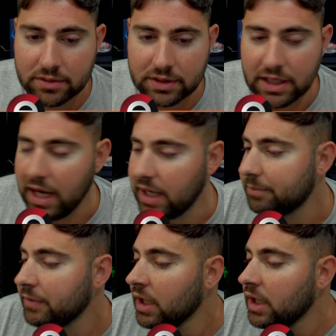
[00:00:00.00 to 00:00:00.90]
Got
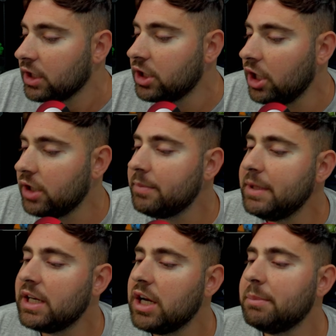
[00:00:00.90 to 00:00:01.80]
him. Gonna
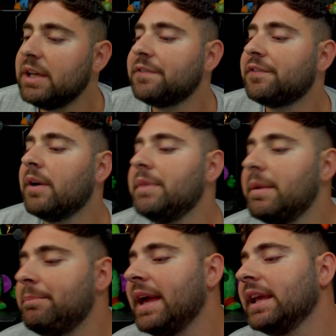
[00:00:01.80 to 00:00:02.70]
be coming from the
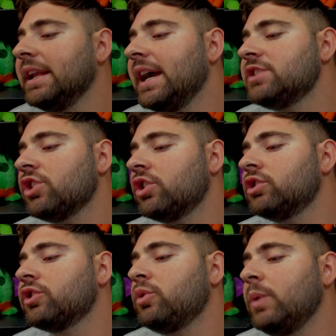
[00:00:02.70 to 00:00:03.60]
Mega Knight's
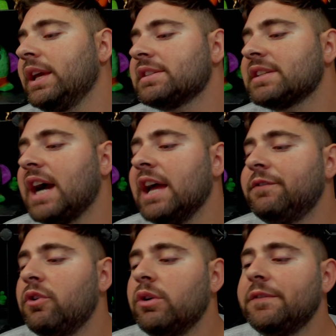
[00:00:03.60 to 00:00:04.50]
Earthquake.
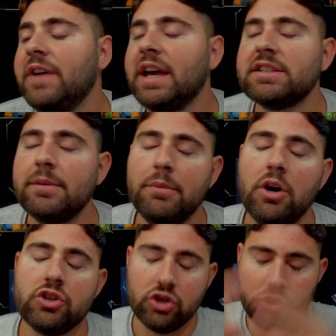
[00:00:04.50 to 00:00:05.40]
Skyfall affects a
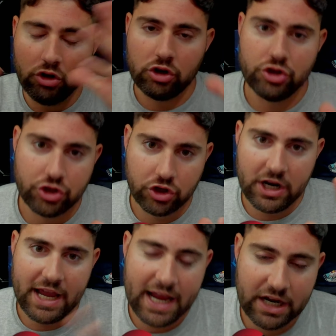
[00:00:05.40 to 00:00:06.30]
much larger
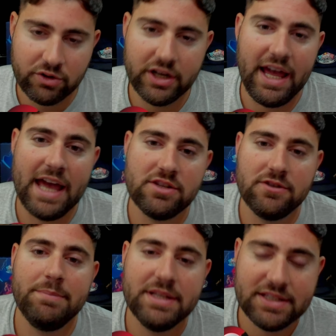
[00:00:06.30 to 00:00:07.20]
area. As
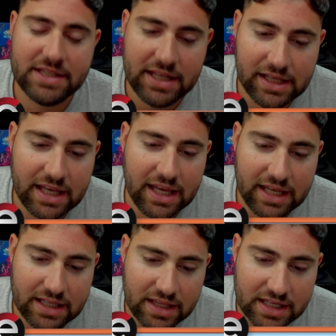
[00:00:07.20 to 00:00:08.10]
you've been seeing
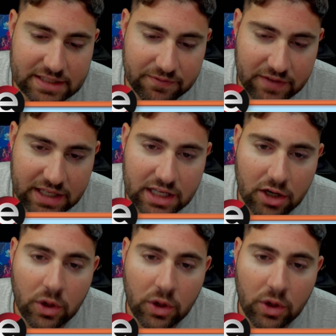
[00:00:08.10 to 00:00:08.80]
in this video,